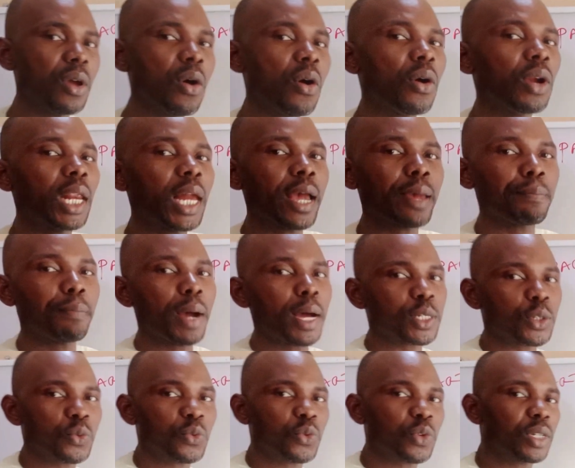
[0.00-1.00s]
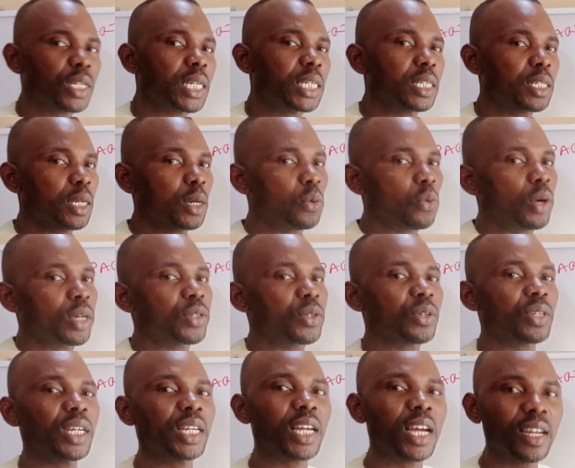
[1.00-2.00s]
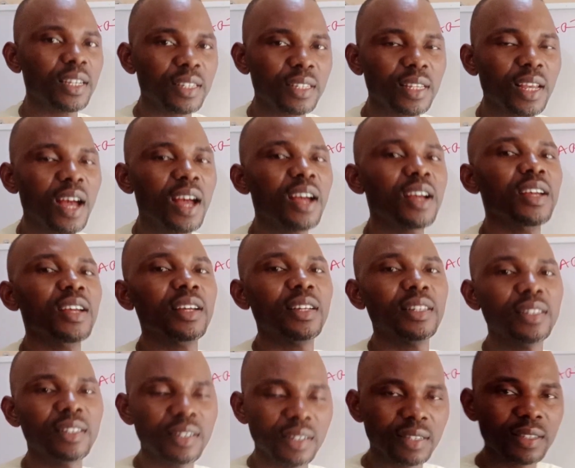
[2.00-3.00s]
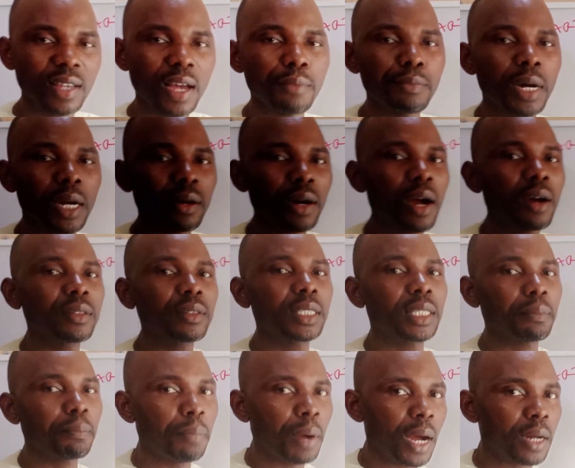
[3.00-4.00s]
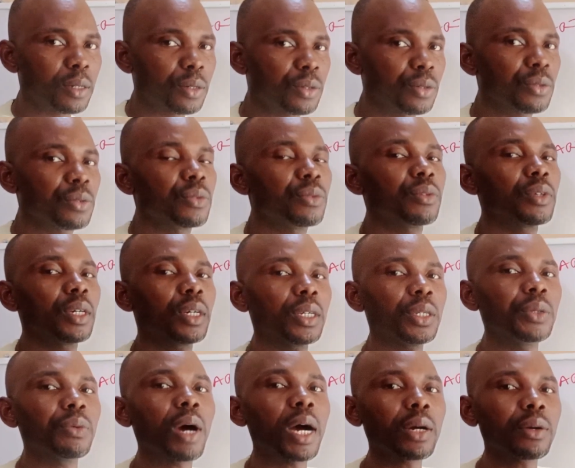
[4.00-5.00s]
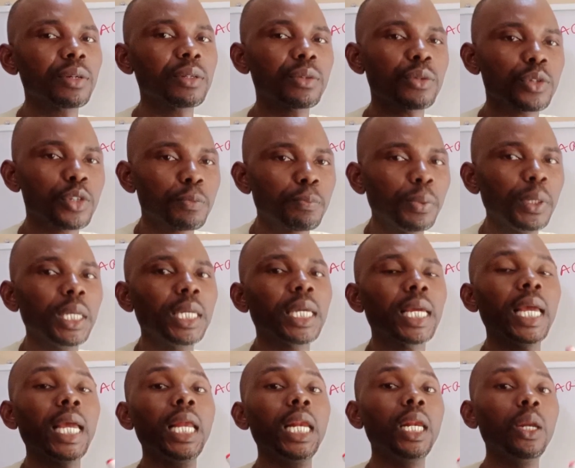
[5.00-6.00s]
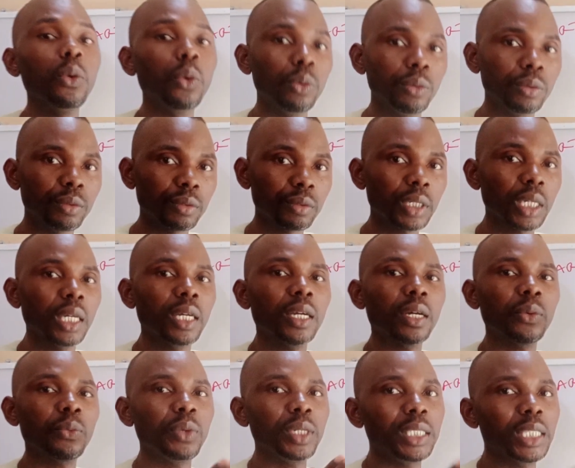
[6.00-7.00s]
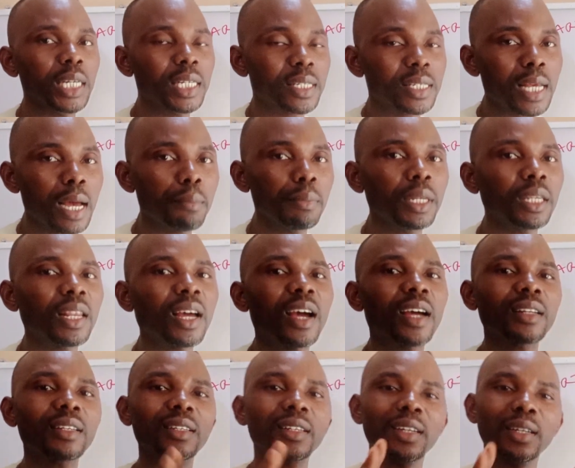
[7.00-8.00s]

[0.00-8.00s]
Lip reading: Unlike part 1, that is a question and answer, this time around, part 2, you are going to speak alone with the examiner